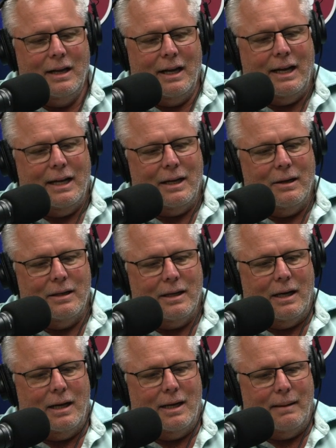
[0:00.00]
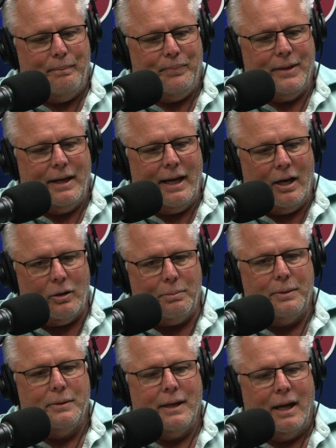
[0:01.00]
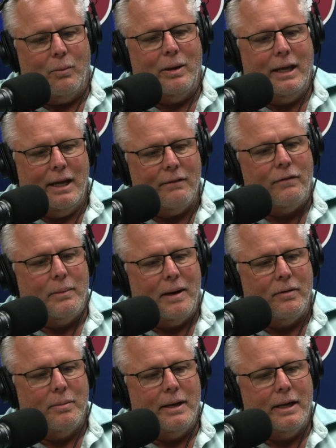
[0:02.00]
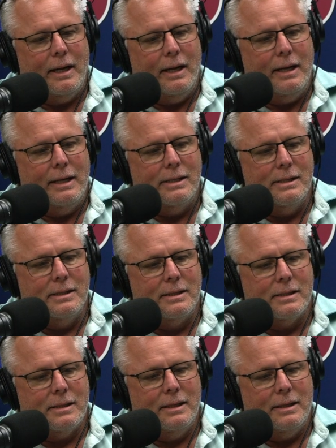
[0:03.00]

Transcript: and um, the help that we get from everybody is